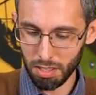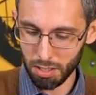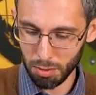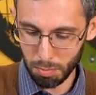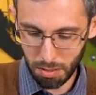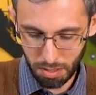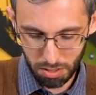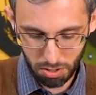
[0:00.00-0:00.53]
that
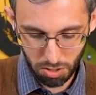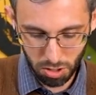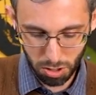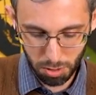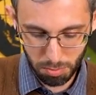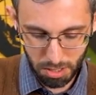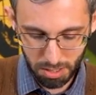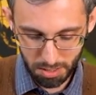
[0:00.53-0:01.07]
speaks
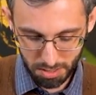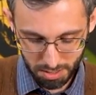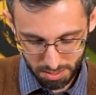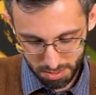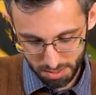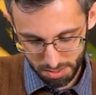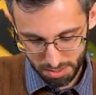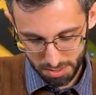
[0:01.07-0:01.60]
German,
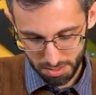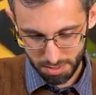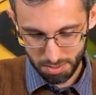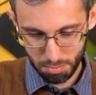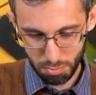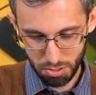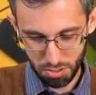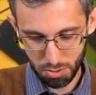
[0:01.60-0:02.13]

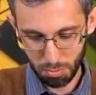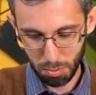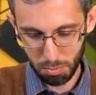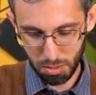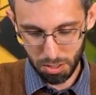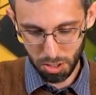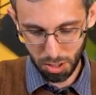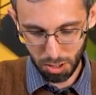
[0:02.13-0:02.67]

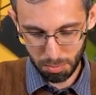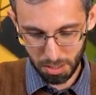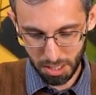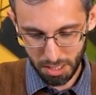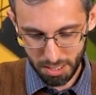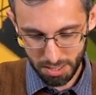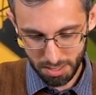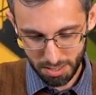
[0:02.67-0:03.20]
presumably
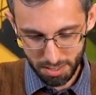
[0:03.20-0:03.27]
Germany.